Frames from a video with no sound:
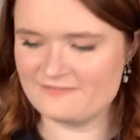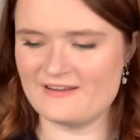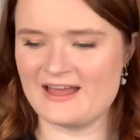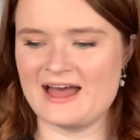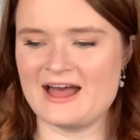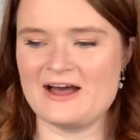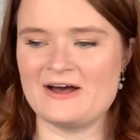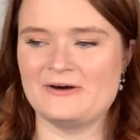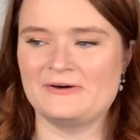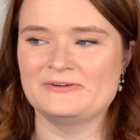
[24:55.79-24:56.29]

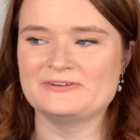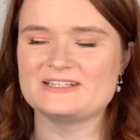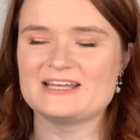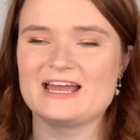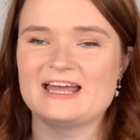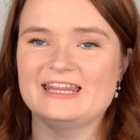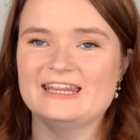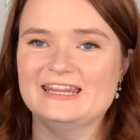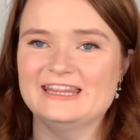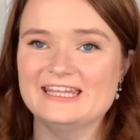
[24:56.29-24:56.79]
found
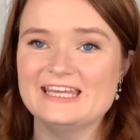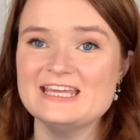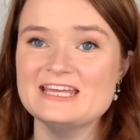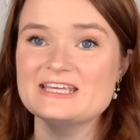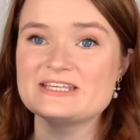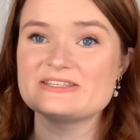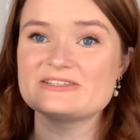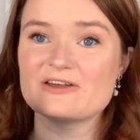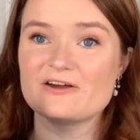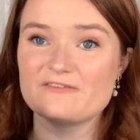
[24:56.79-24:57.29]

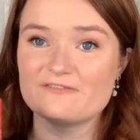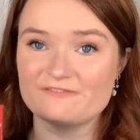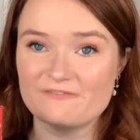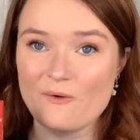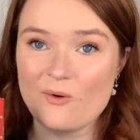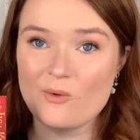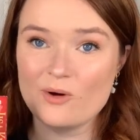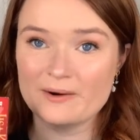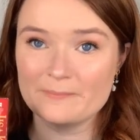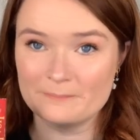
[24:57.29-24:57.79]
these
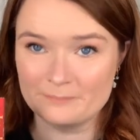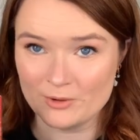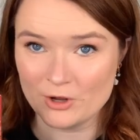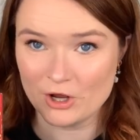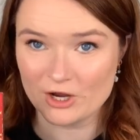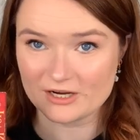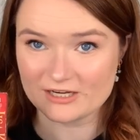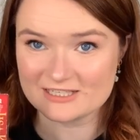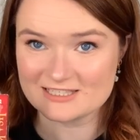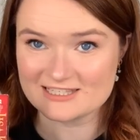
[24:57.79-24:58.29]
four
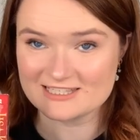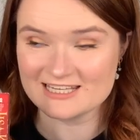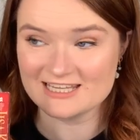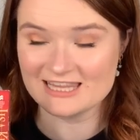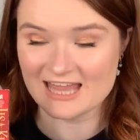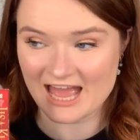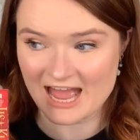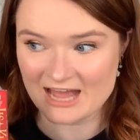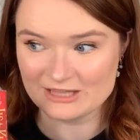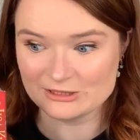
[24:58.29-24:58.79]
books in
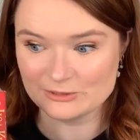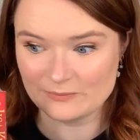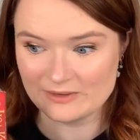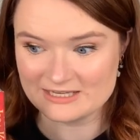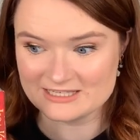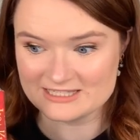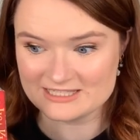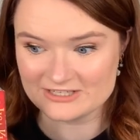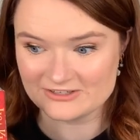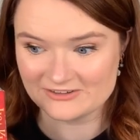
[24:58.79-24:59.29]
the Hathaway
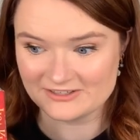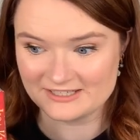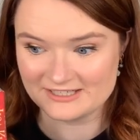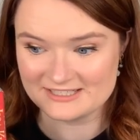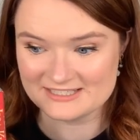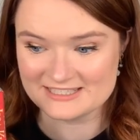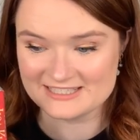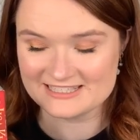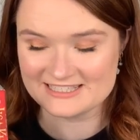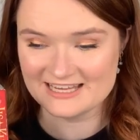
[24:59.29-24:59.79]

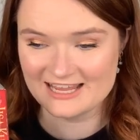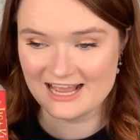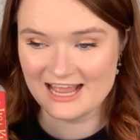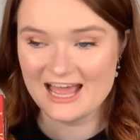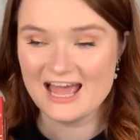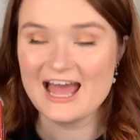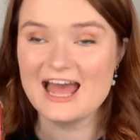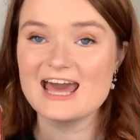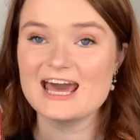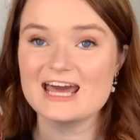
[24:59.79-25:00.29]
series
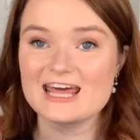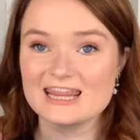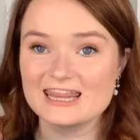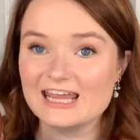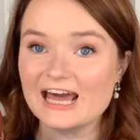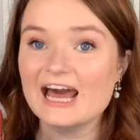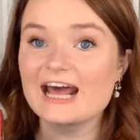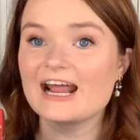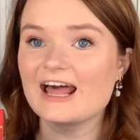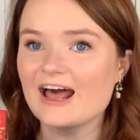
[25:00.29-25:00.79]

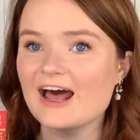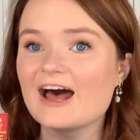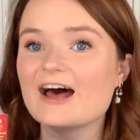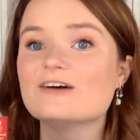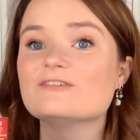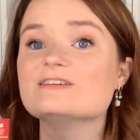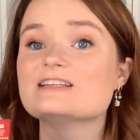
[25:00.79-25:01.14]
that have